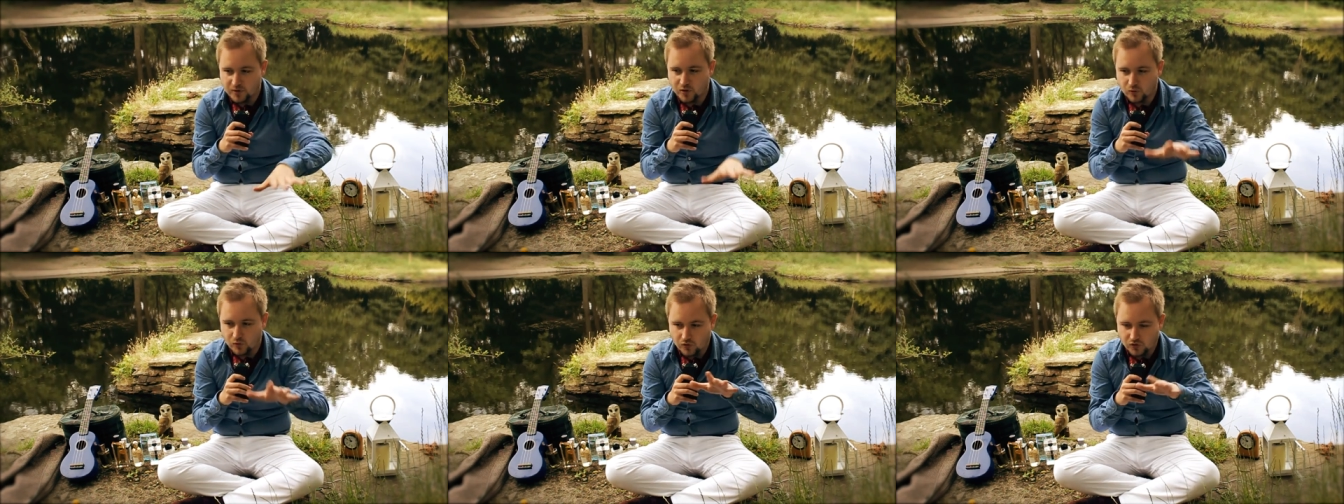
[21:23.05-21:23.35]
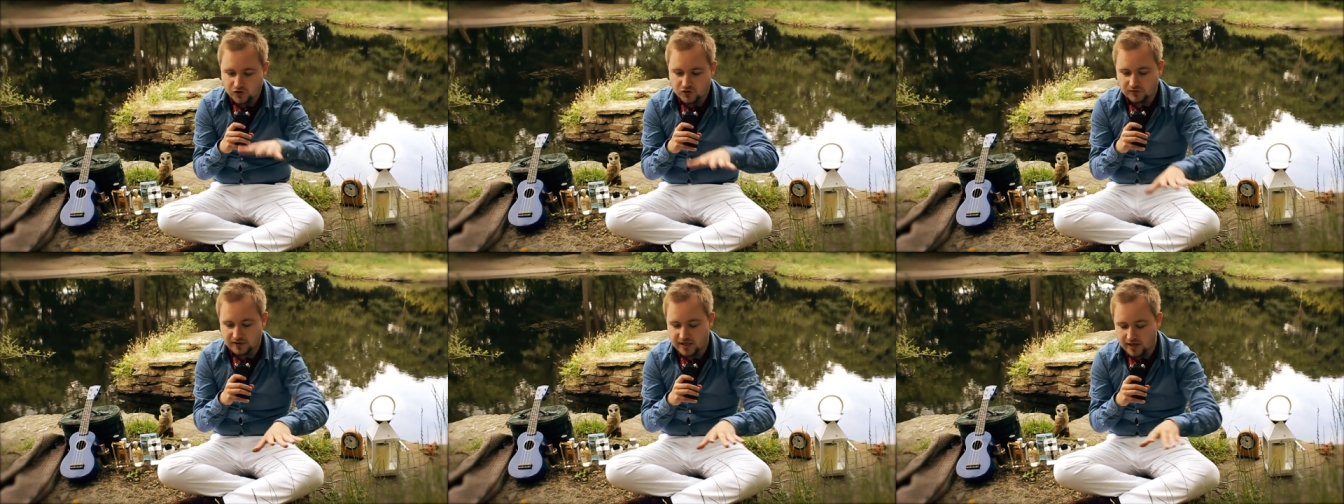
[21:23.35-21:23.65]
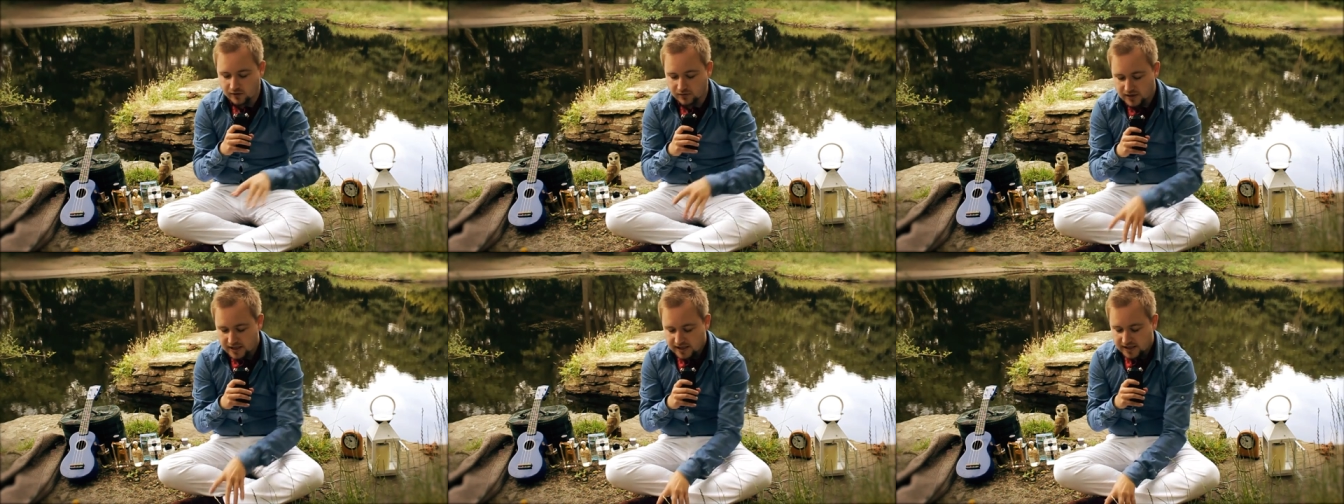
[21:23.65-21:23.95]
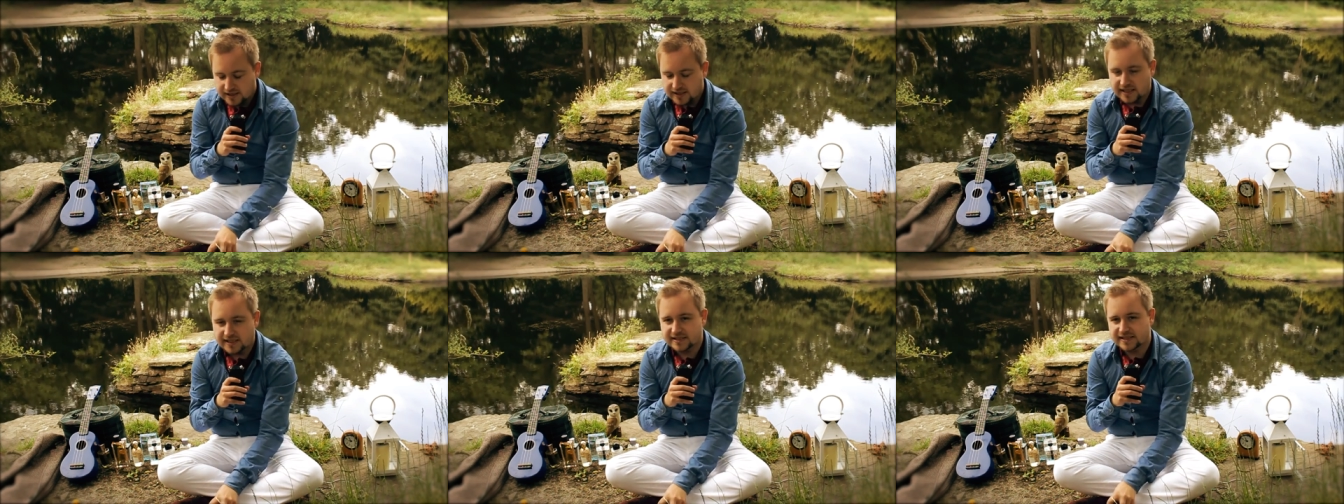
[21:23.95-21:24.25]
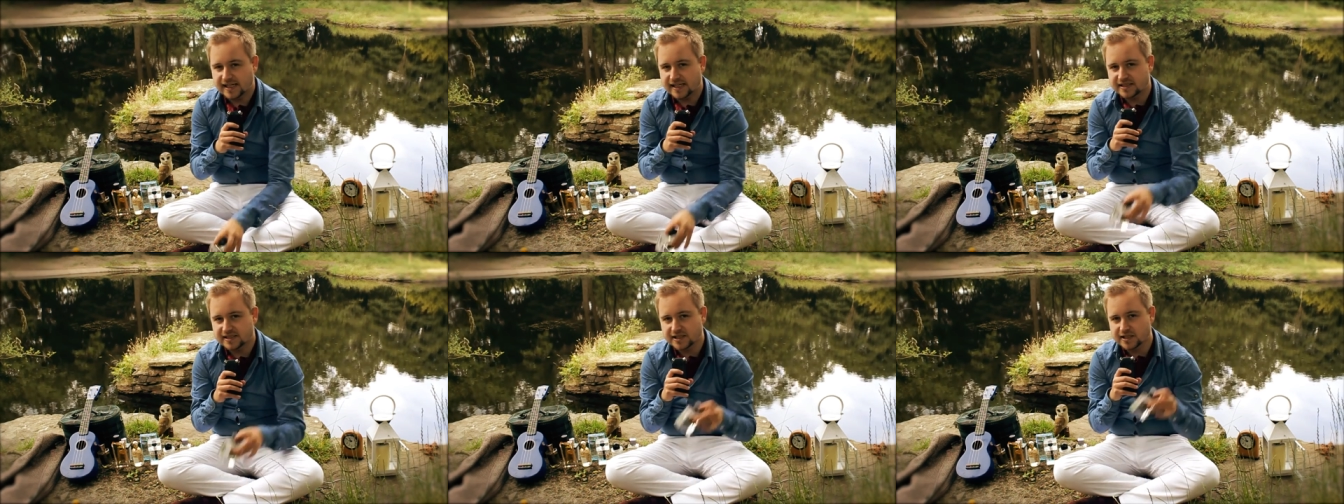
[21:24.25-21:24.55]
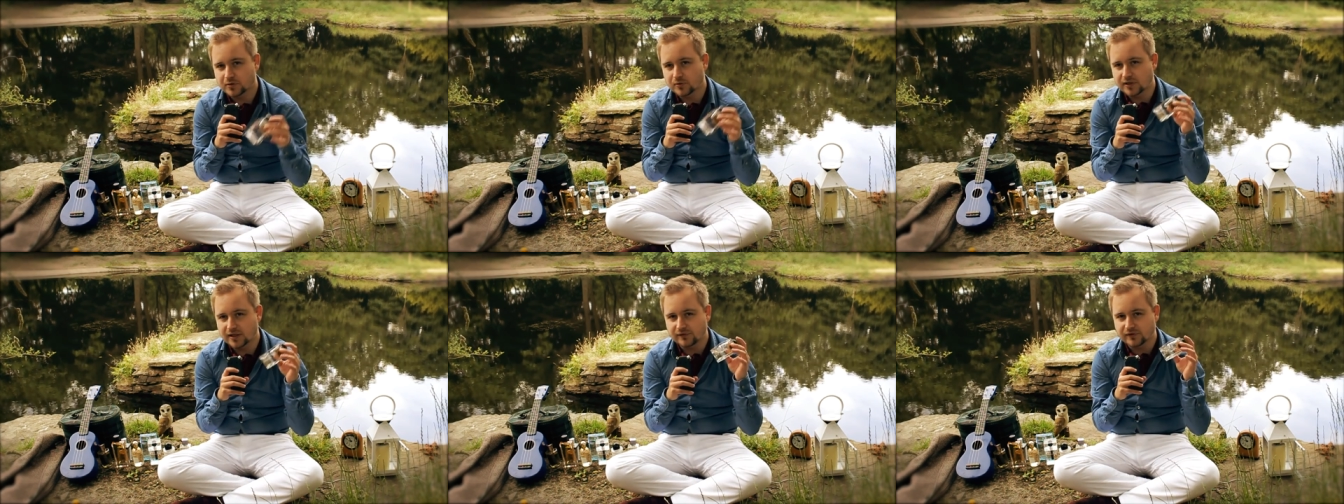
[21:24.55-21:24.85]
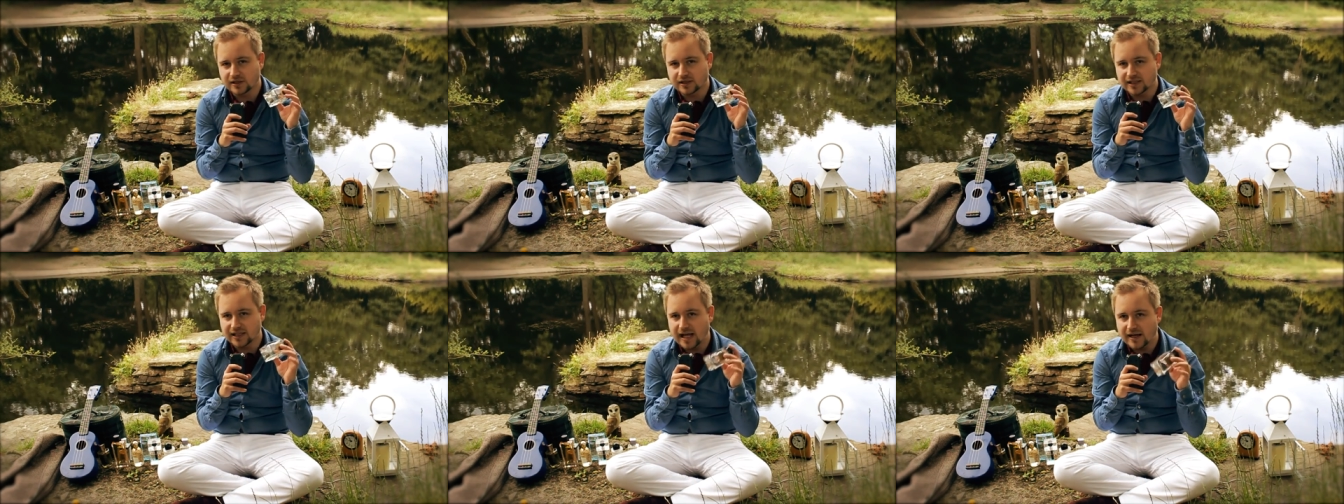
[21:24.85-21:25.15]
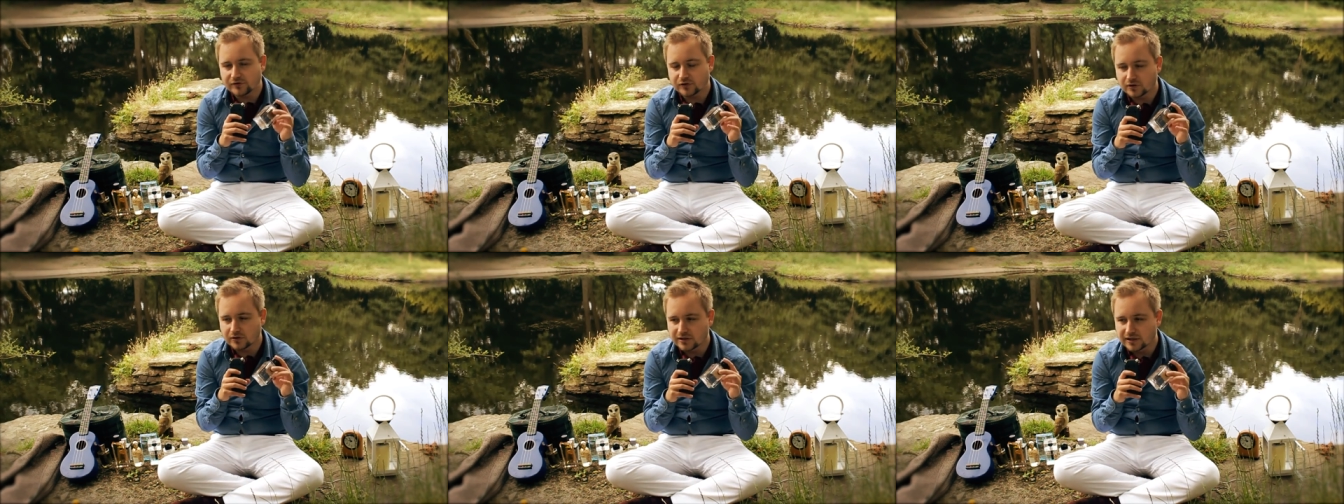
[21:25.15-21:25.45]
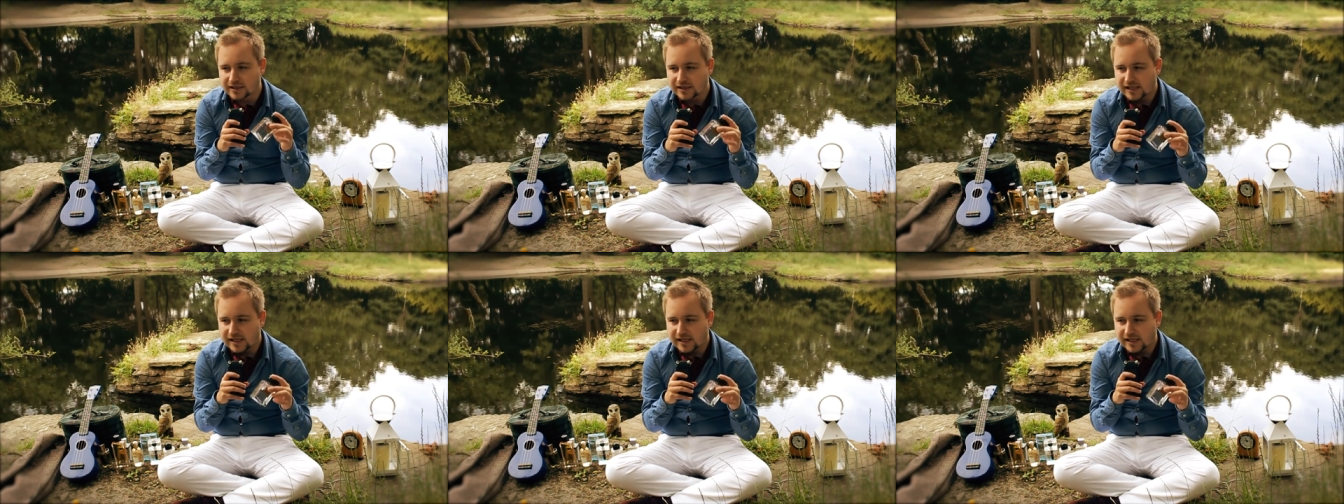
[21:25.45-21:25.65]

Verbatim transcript: a watery note. This takes it to another level.